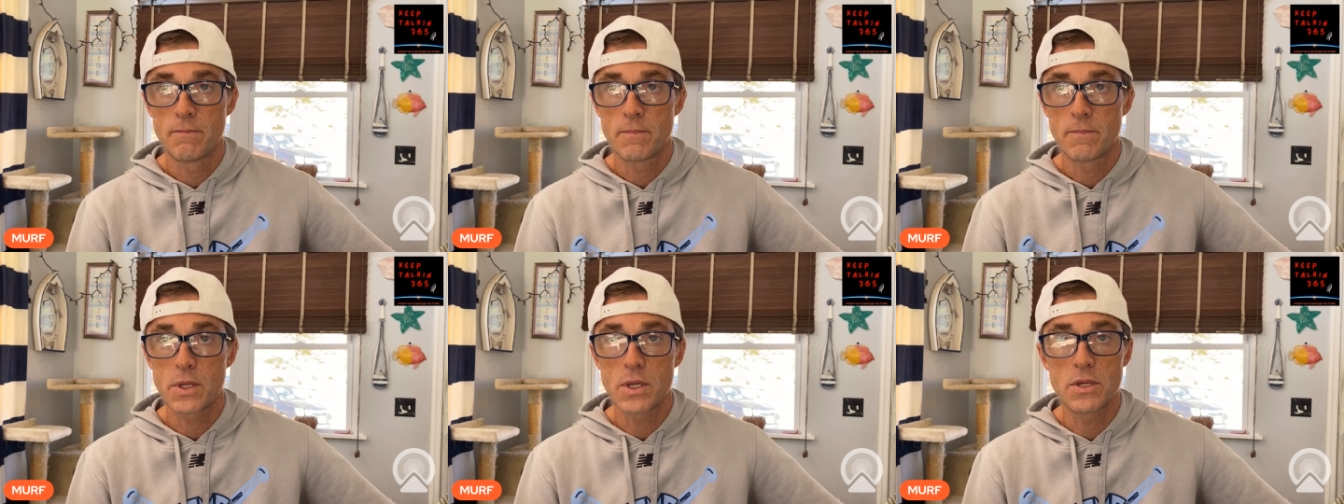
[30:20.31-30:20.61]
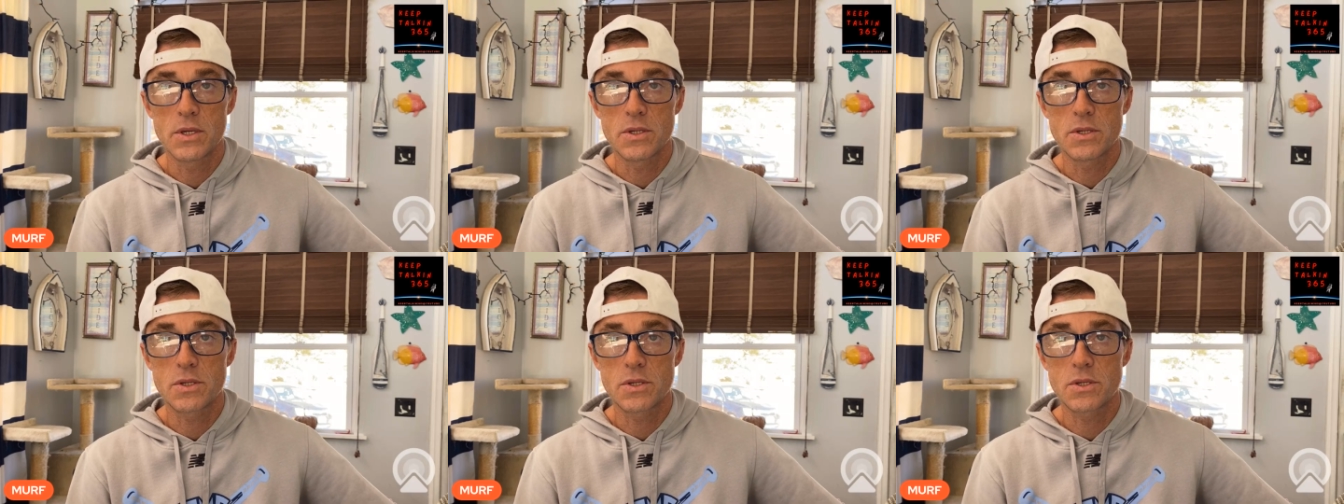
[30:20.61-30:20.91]

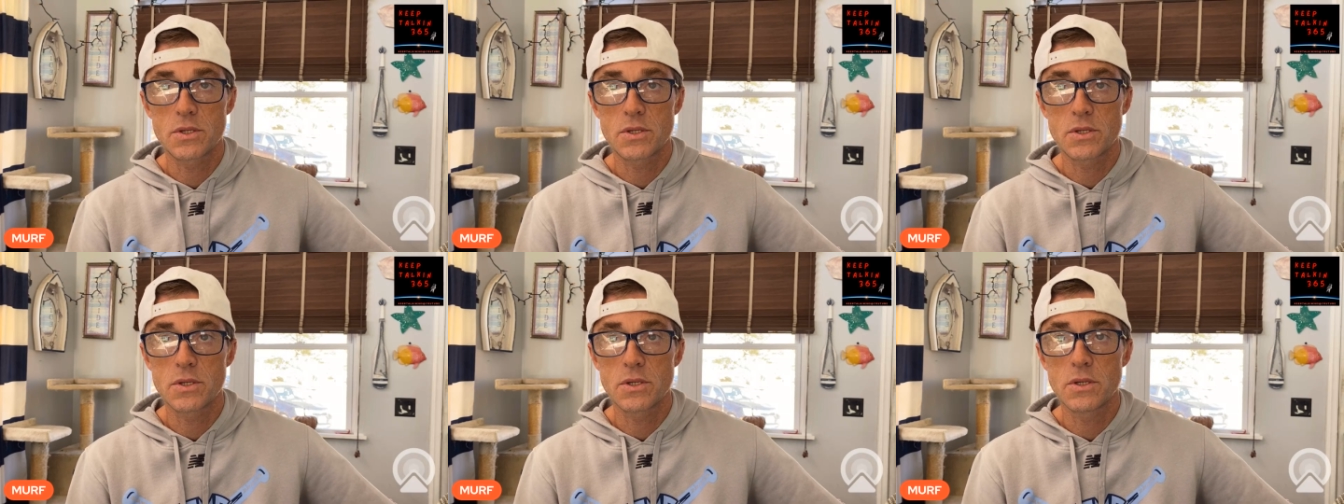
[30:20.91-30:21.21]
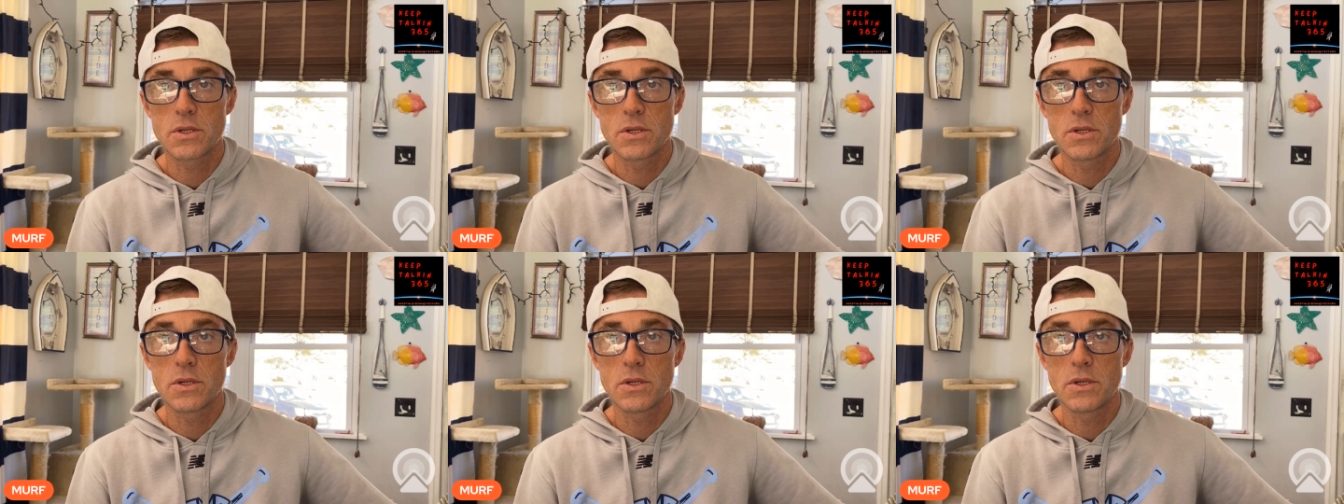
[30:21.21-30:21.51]
because
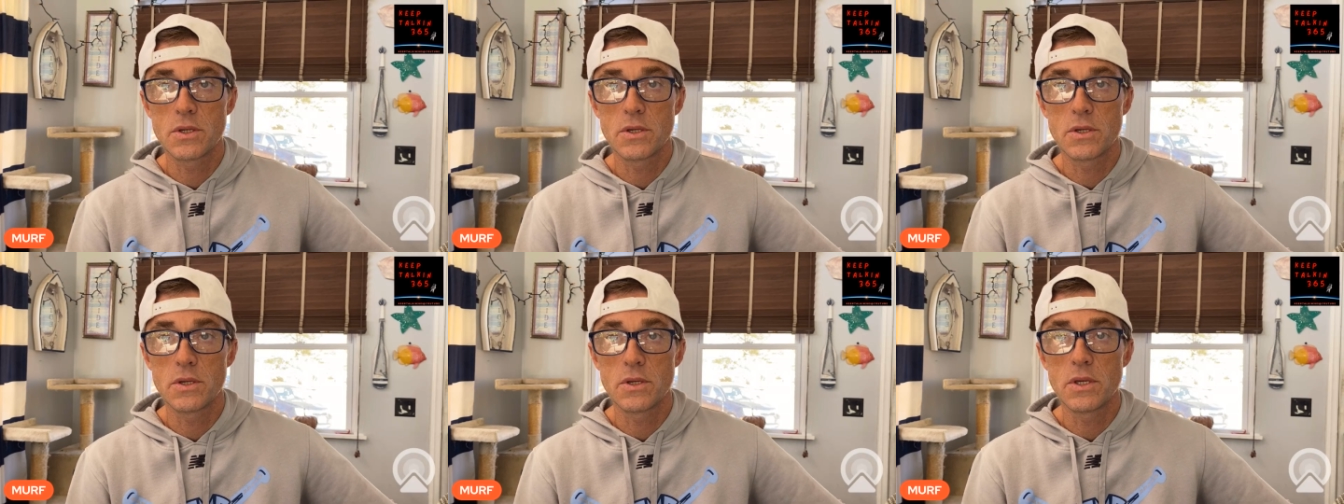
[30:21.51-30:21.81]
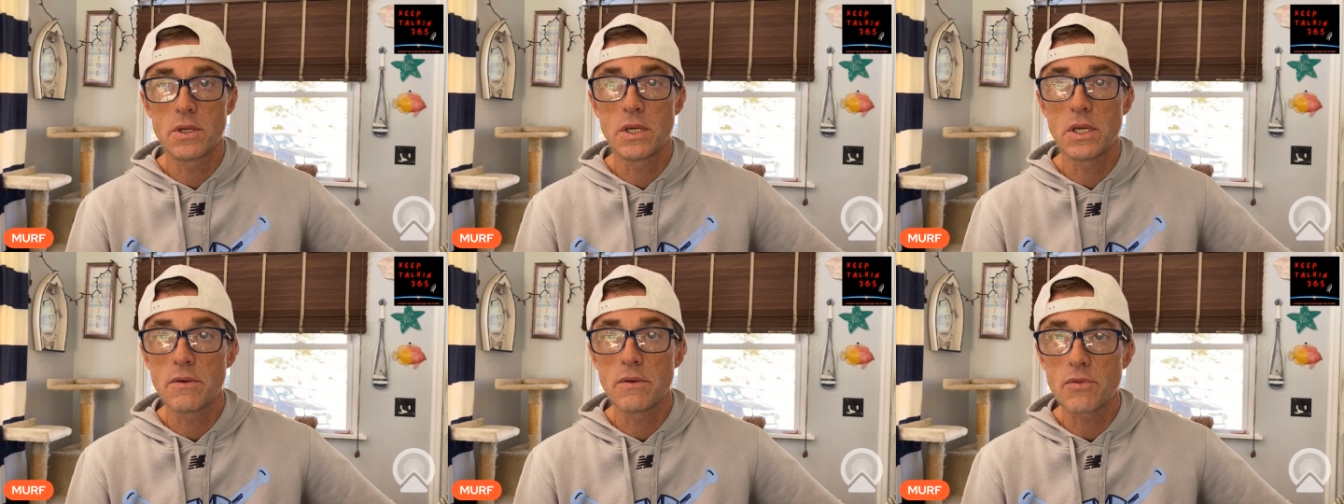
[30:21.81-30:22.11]

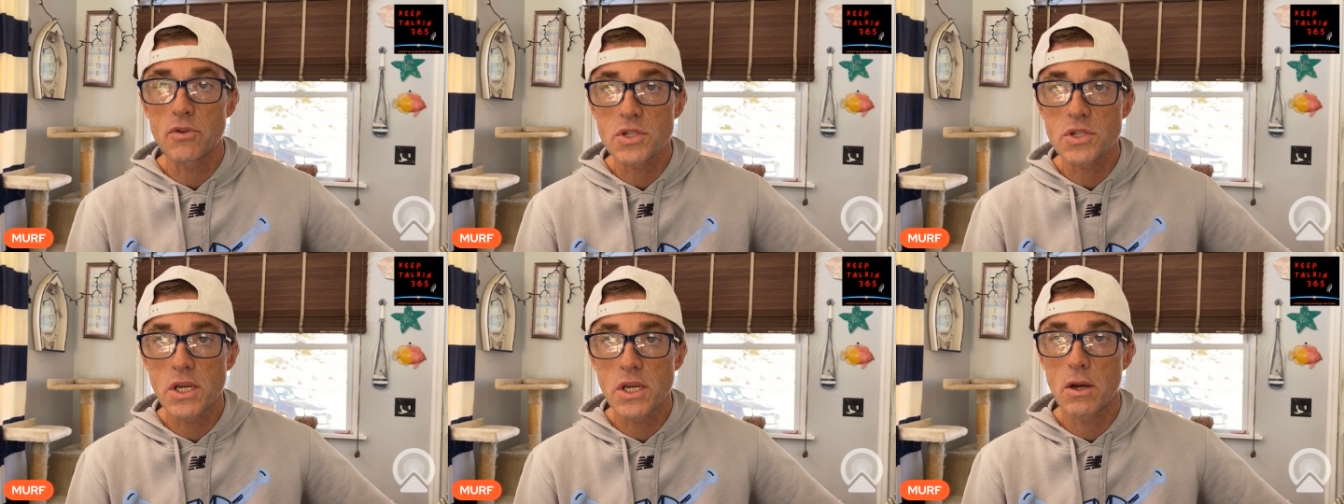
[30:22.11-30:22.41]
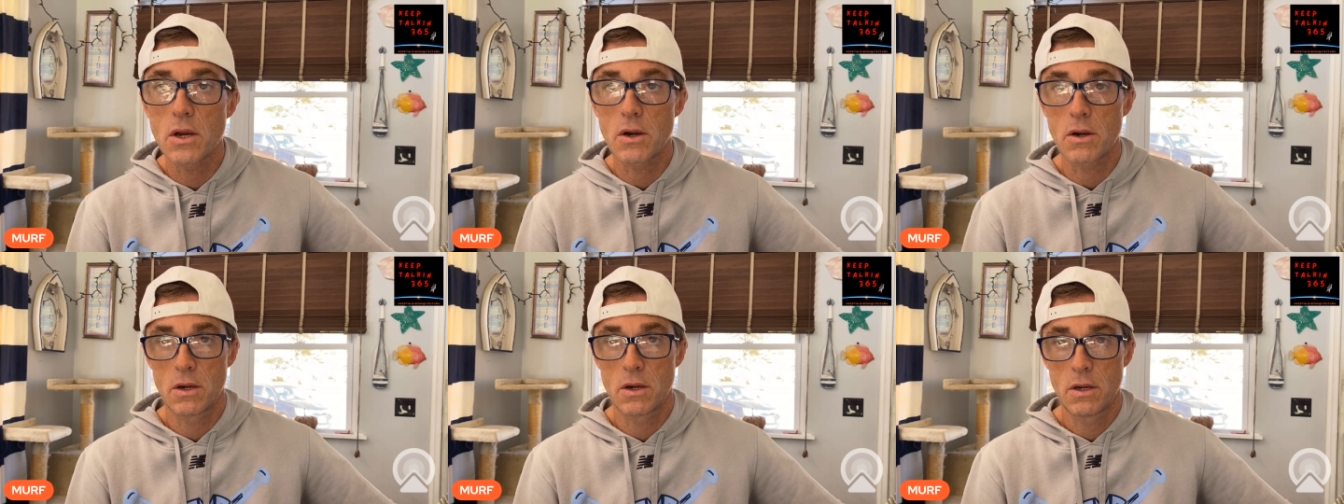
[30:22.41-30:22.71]
evil's
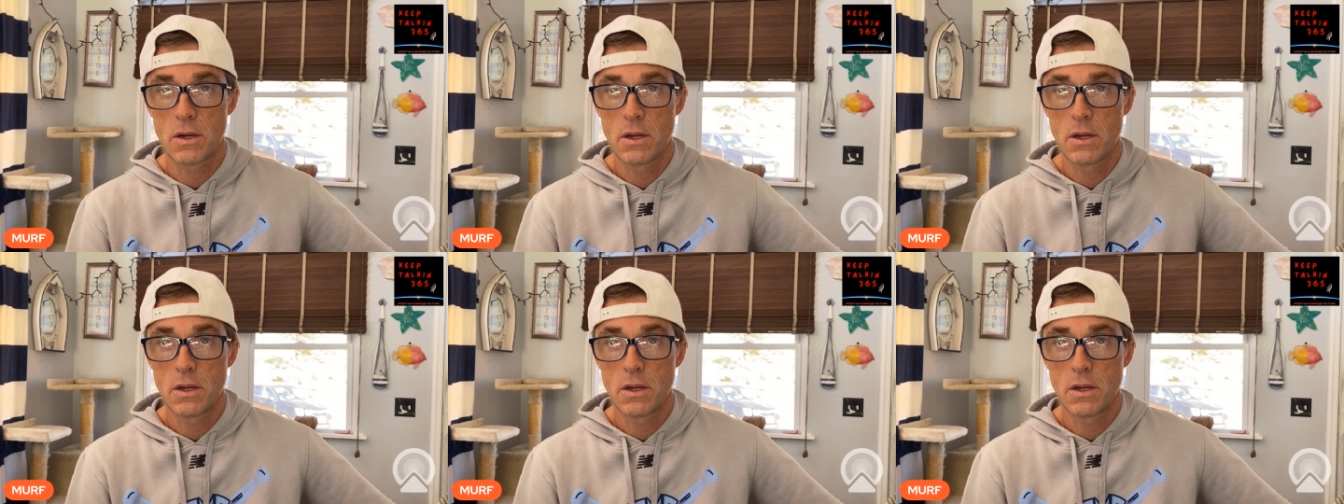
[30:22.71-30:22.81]
here,